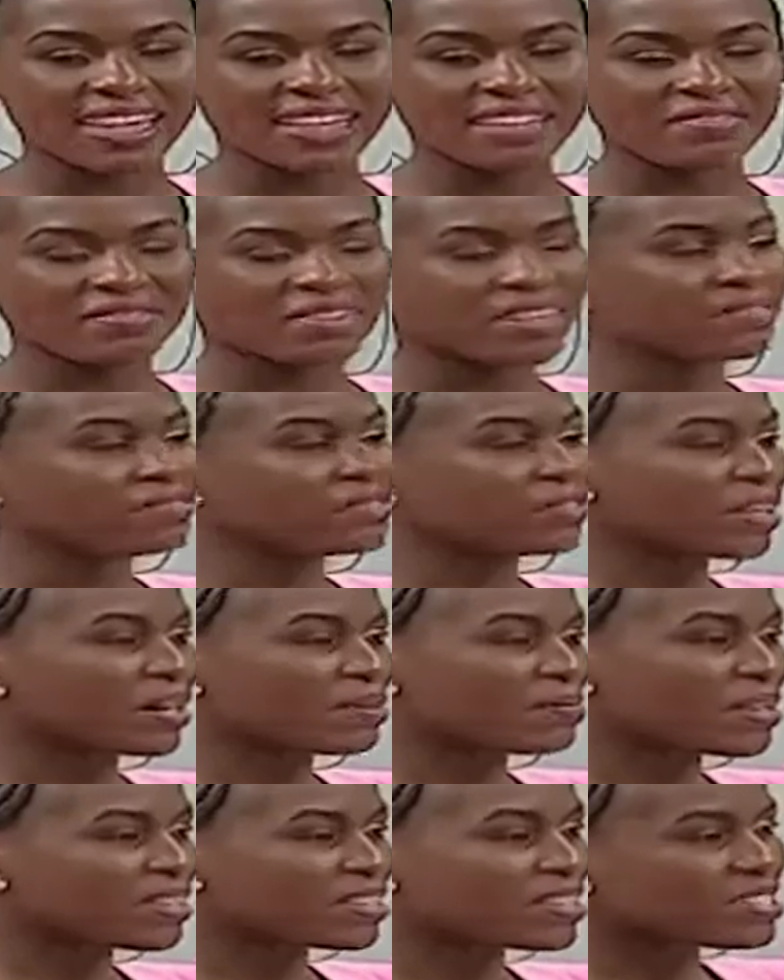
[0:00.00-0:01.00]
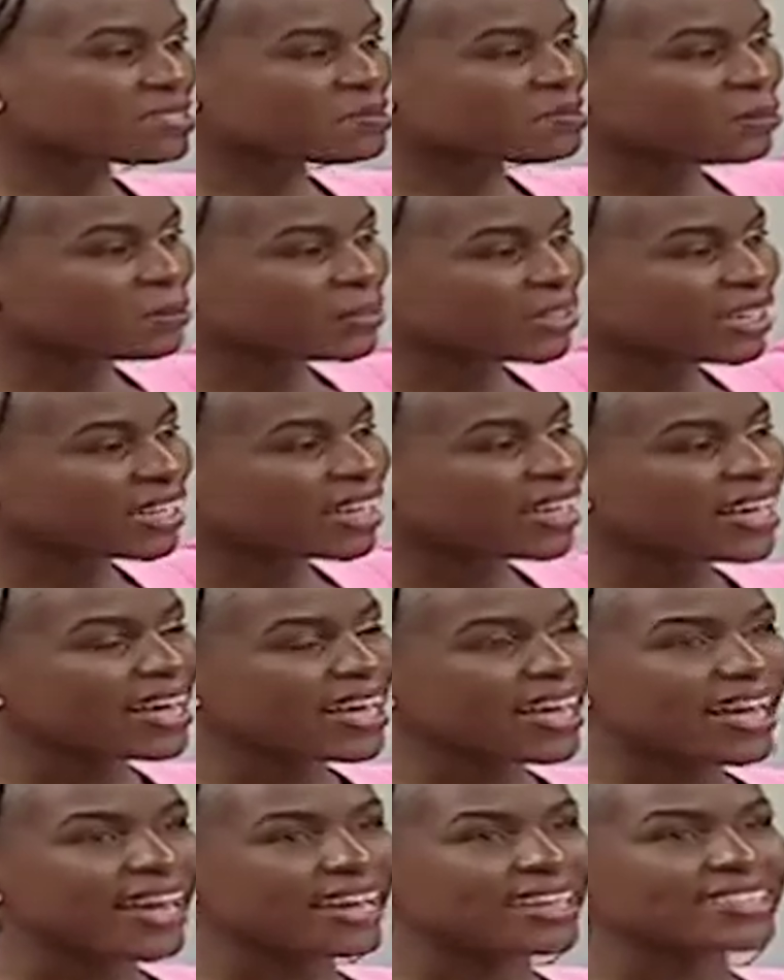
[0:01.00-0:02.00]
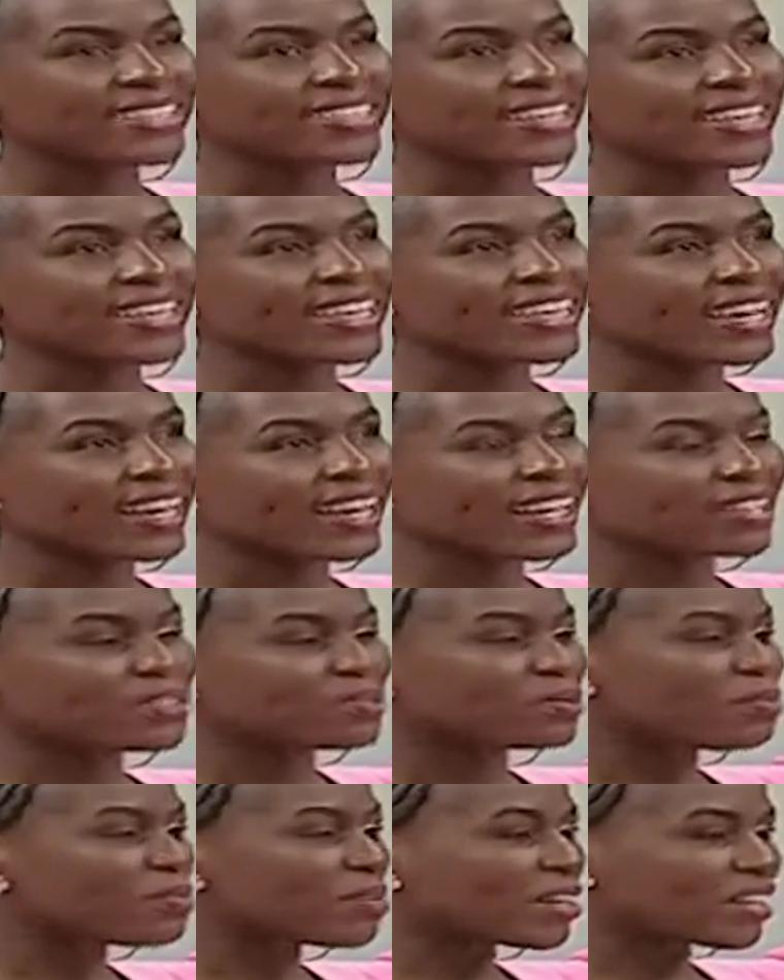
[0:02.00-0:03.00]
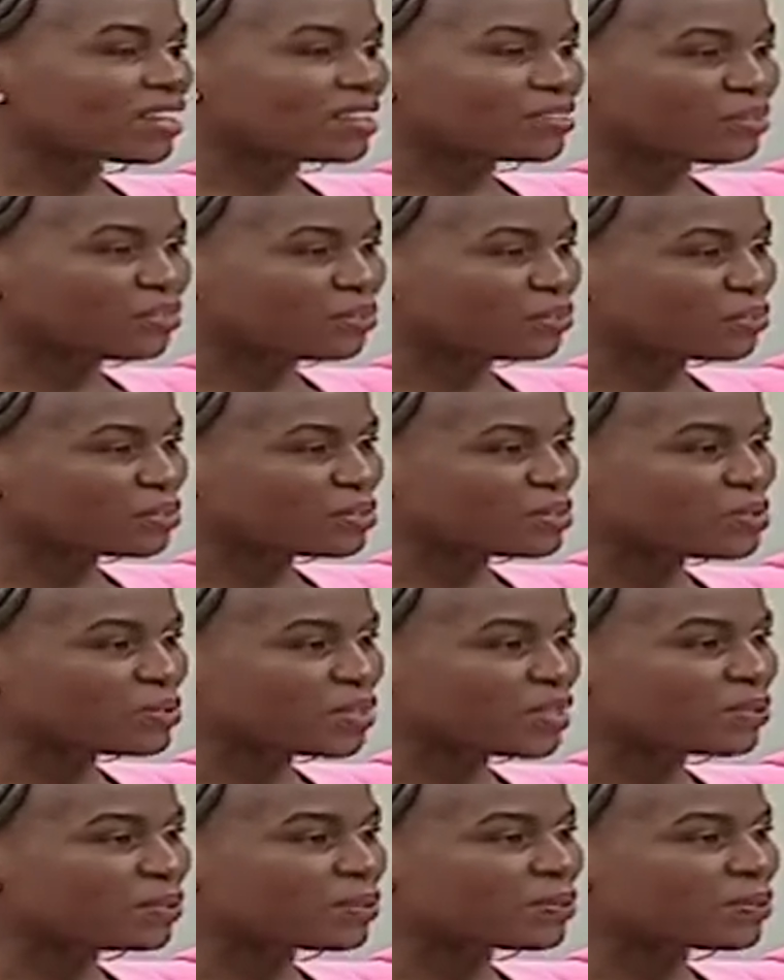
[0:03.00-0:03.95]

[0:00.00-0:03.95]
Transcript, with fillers: Evelyn, for coming this morning. Yes. And uh, here at Women at the Forefront, we yeah.